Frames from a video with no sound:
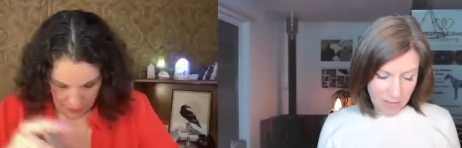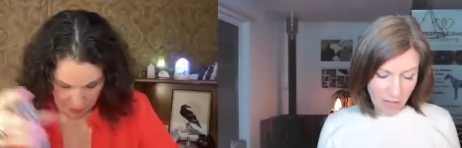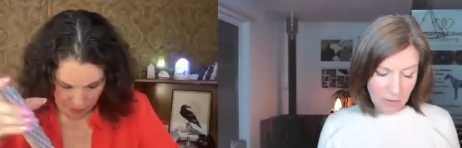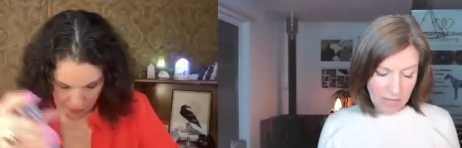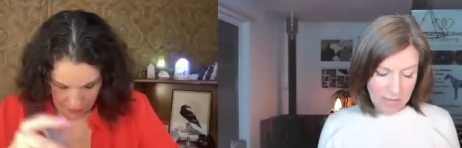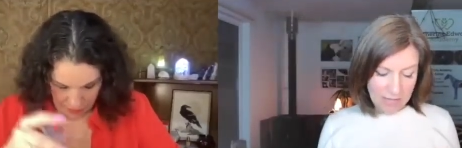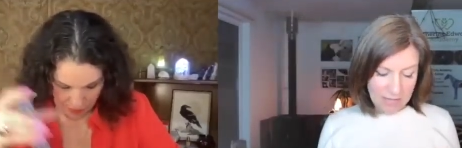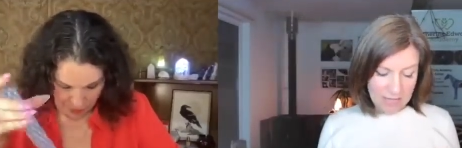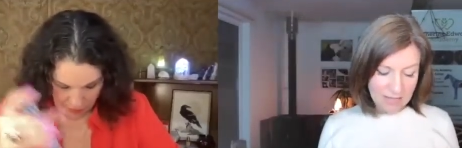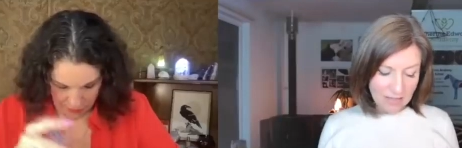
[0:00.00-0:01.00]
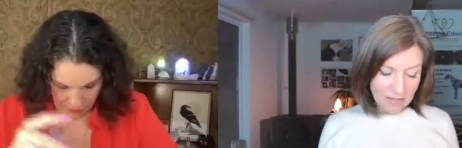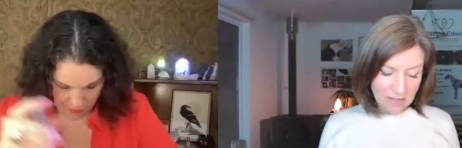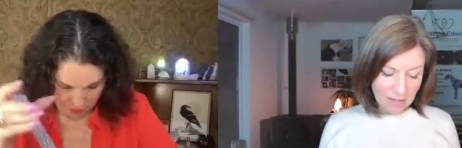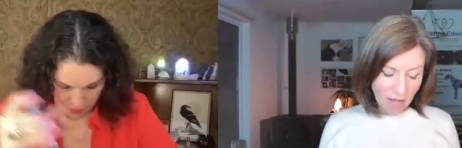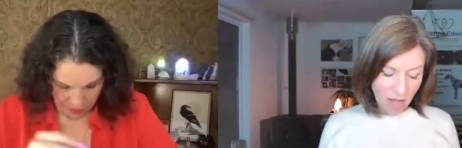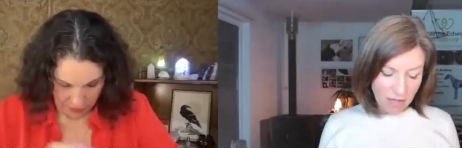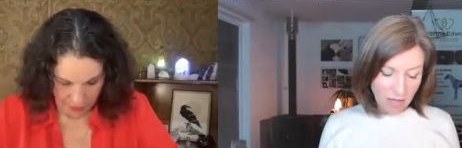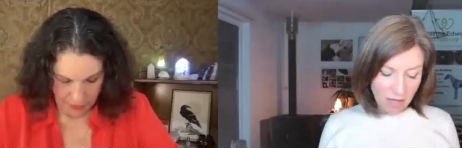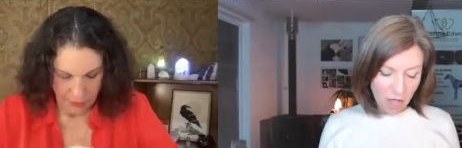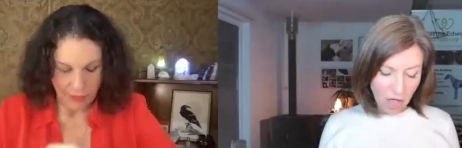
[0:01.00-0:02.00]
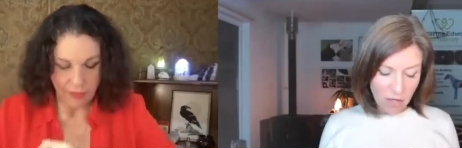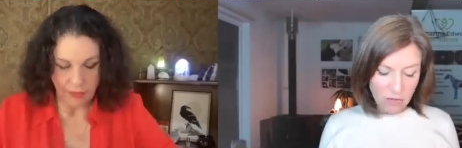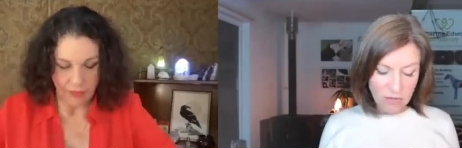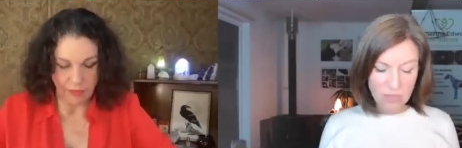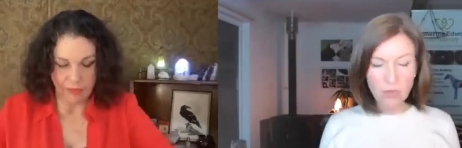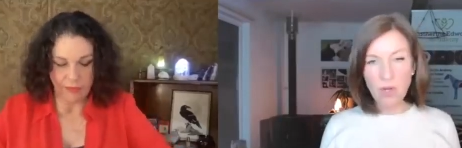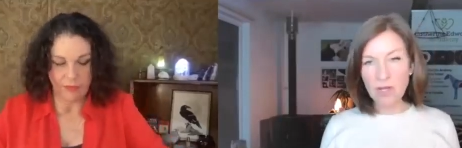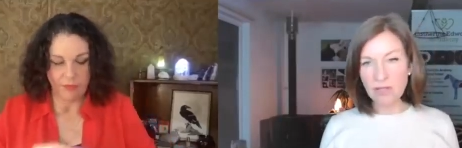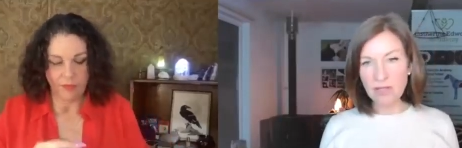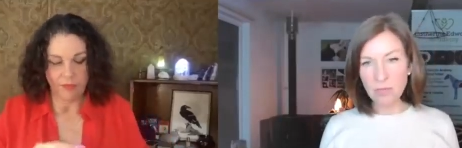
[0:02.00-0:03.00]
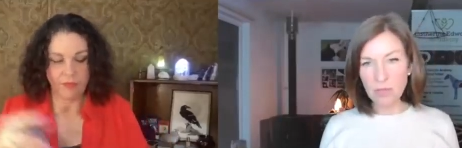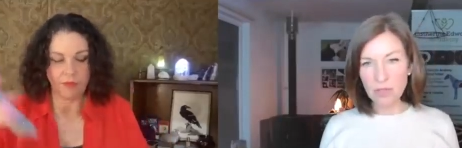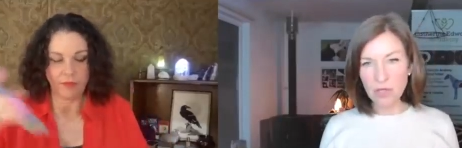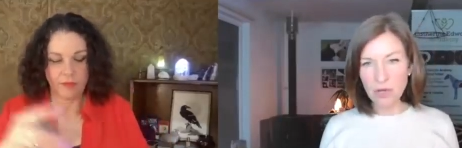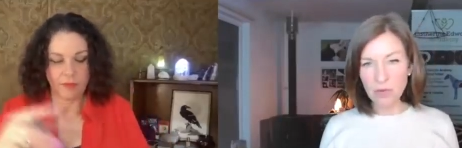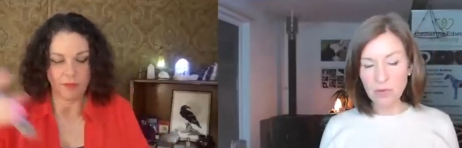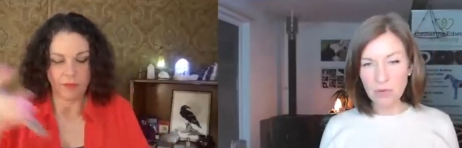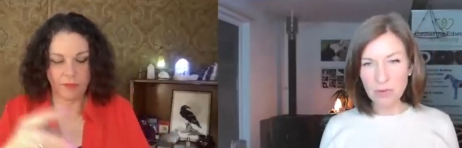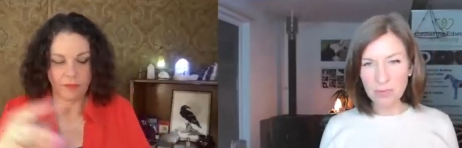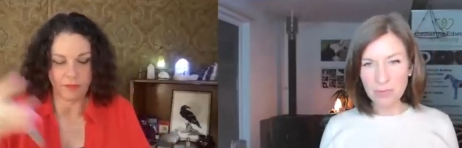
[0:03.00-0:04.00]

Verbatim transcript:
Speaker 1: Okay, is the sun closer to us than we're told?